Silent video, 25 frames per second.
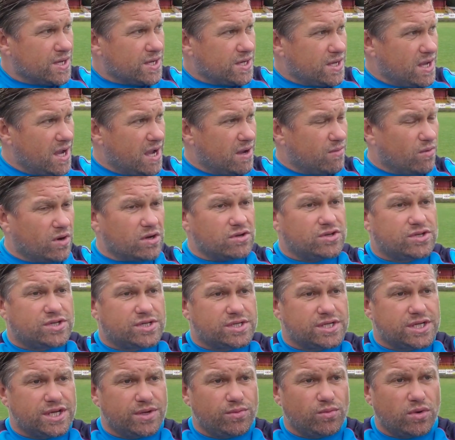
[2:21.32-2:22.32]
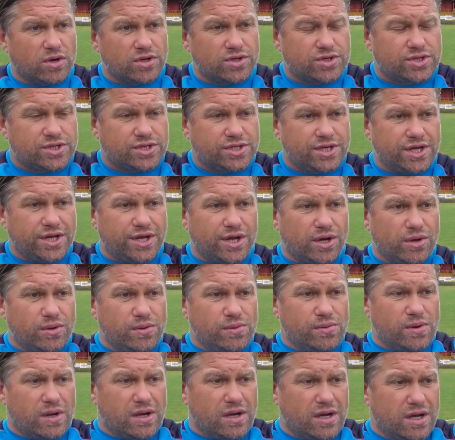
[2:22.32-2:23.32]
Yeah, it was, you
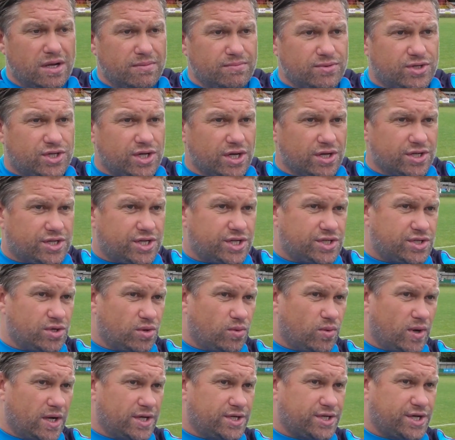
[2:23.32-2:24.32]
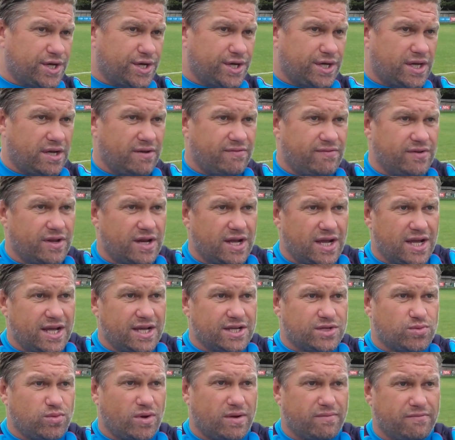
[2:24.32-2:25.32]
know, Church is always going to give you that.
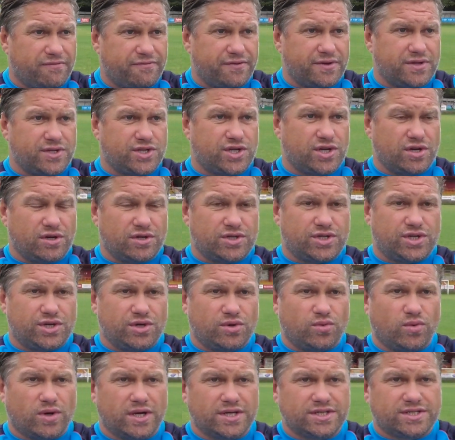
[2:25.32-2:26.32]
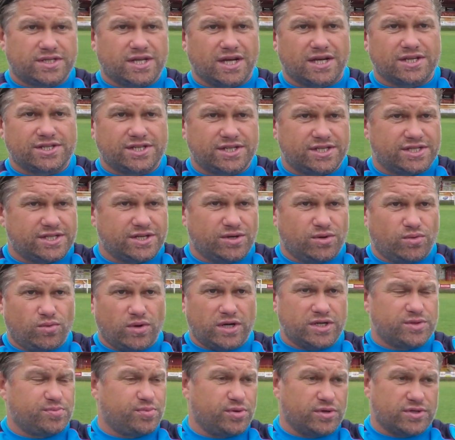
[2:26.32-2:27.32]
That's one thing Church always does, is he
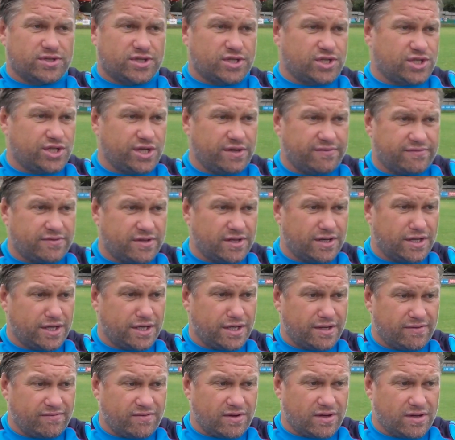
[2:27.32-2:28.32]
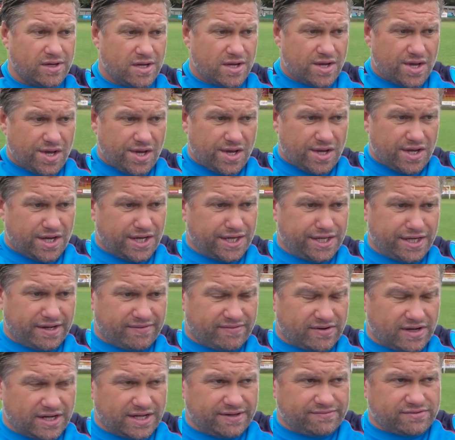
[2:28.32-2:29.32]
always puts a shift in. He never
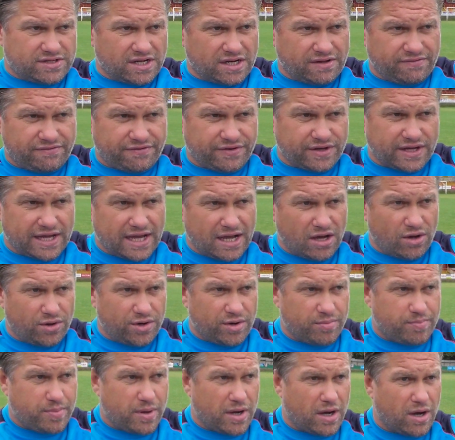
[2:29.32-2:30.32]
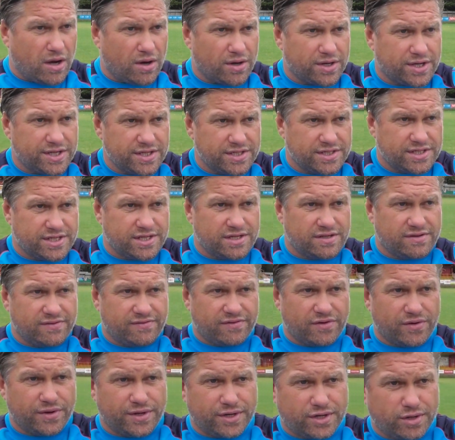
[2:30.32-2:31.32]
leaves anything out on the park. He's a
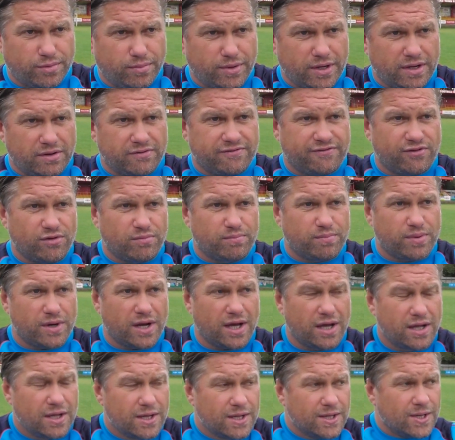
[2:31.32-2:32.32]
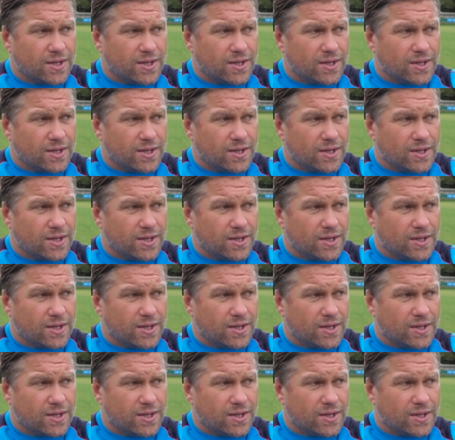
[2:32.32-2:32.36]
very committed footballer.